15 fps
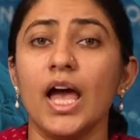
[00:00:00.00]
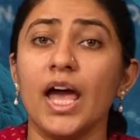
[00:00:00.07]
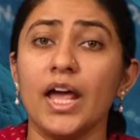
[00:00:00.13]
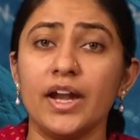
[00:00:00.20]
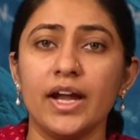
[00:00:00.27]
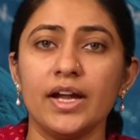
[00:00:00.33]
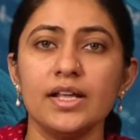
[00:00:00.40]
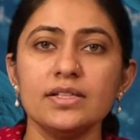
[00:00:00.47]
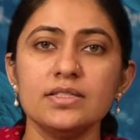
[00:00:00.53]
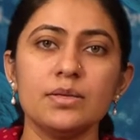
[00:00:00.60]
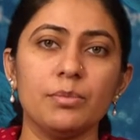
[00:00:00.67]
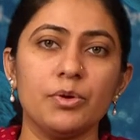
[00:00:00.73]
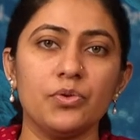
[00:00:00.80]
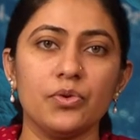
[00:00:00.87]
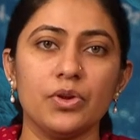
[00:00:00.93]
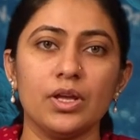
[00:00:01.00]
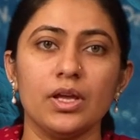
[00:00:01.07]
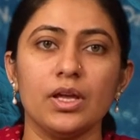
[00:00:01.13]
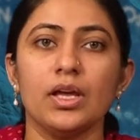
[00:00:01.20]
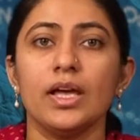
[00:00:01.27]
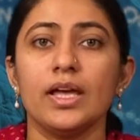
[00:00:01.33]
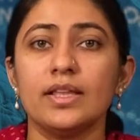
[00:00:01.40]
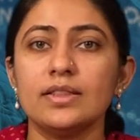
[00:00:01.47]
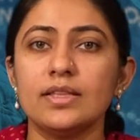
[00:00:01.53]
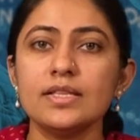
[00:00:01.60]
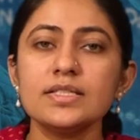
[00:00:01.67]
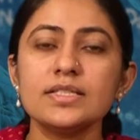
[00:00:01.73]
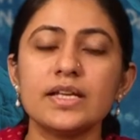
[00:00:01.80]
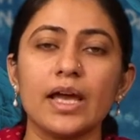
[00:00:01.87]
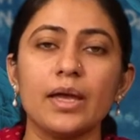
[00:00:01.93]
Radial symmetry. In
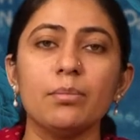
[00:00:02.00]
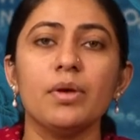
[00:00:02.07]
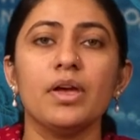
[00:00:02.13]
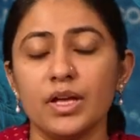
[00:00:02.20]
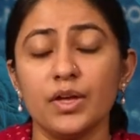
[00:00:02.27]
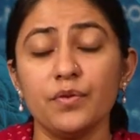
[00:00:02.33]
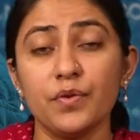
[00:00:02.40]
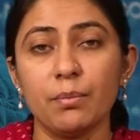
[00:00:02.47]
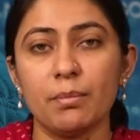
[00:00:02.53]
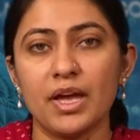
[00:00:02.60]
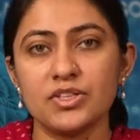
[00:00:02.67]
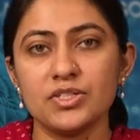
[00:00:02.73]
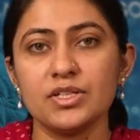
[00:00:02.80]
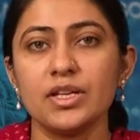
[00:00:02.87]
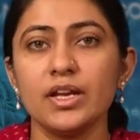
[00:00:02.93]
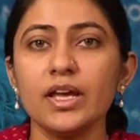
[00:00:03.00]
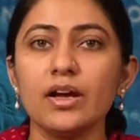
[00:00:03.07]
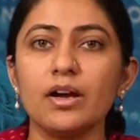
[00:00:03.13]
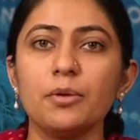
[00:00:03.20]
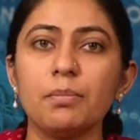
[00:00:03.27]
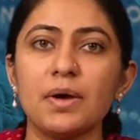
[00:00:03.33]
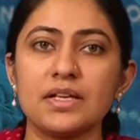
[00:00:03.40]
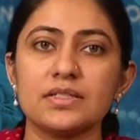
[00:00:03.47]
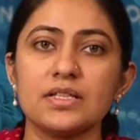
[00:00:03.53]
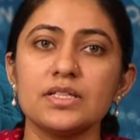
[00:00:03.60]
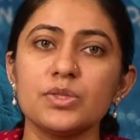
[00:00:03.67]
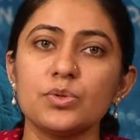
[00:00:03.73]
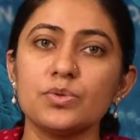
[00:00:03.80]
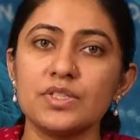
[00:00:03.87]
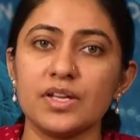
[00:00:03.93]
this type, if imaginary cut passes
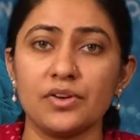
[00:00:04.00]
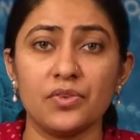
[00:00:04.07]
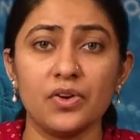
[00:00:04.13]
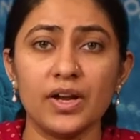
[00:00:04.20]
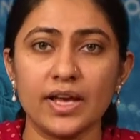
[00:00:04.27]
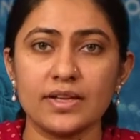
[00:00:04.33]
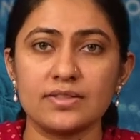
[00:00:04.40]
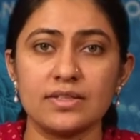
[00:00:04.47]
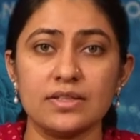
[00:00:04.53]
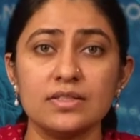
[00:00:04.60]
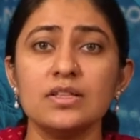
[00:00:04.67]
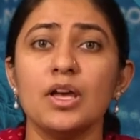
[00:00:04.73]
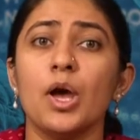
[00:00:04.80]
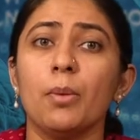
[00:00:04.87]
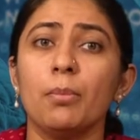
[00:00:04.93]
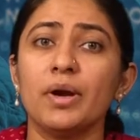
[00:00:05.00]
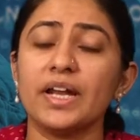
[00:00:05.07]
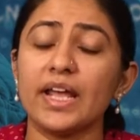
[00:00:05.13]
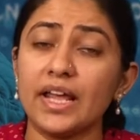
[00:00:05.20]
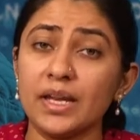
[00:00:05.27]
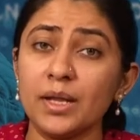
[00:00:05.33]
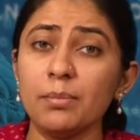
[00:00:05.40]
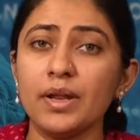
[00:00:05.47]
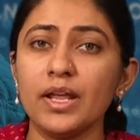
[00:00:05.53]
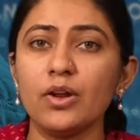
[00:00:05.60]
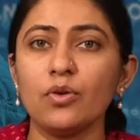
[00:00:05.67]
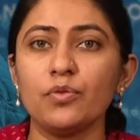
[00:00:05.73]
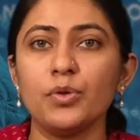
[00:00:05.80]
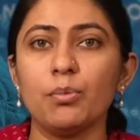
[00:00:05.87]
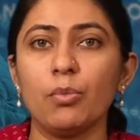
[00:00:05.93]
through central axis but any plane
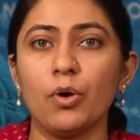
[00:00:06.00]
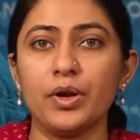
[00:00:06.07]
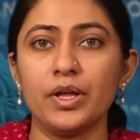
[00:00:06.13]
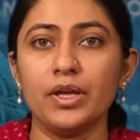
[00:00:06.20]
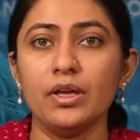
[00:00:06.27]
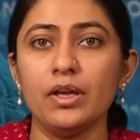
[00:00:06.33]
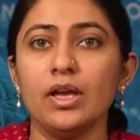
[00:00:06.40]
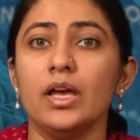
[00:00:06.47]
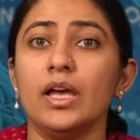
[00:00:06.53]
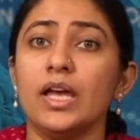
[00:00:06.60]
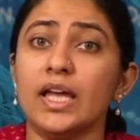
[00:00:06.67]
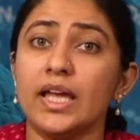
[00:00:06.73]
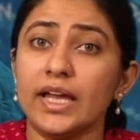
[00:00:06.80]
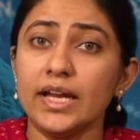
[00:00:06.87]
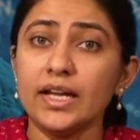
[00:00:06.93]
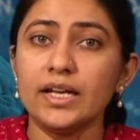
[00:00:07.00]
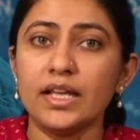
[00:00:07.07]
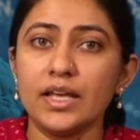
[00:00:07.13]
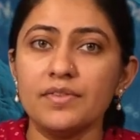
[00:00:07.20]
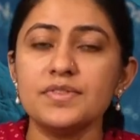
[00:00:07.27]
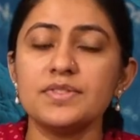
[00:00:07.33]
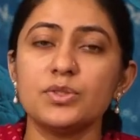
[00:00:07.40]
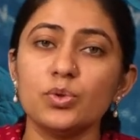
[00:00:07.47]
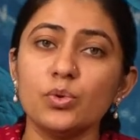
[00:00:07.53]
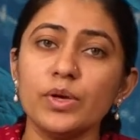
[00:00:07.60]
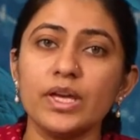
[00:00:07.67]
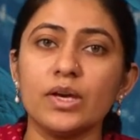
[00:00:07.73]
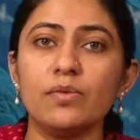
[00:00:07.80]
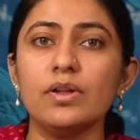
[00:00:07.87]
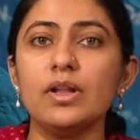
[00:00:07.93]
of the body, it gives two
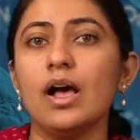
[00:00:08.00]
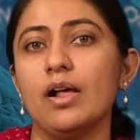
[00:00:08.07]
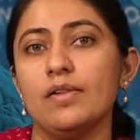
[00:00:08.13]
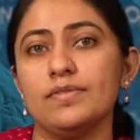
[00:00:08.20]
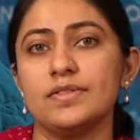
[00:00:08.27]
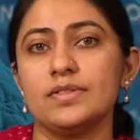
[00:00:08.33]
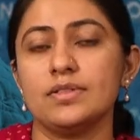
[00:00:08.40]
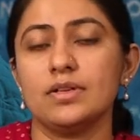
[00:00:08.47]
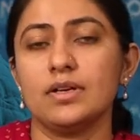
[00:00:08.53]
equal halves.